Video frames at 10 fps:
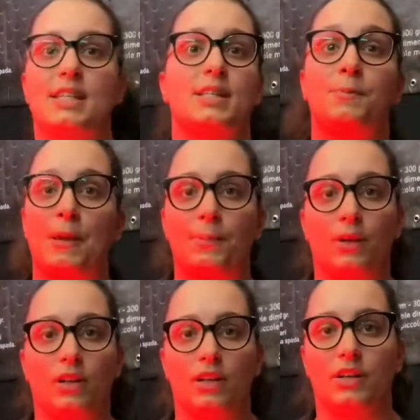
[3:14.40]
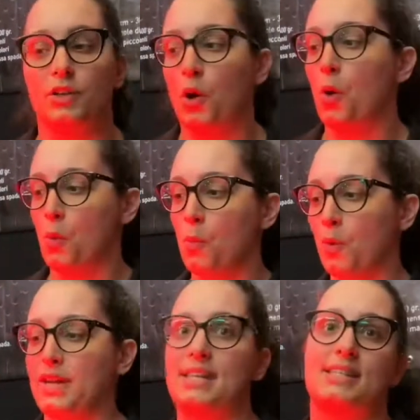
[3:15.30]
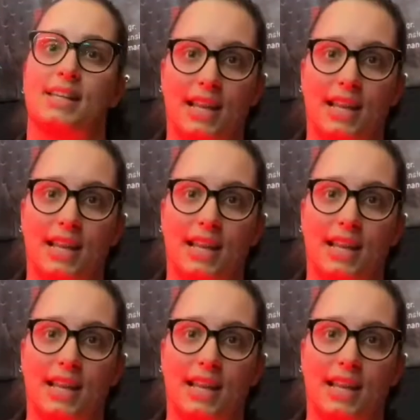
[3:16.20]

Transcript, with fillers: these people uh, know what is a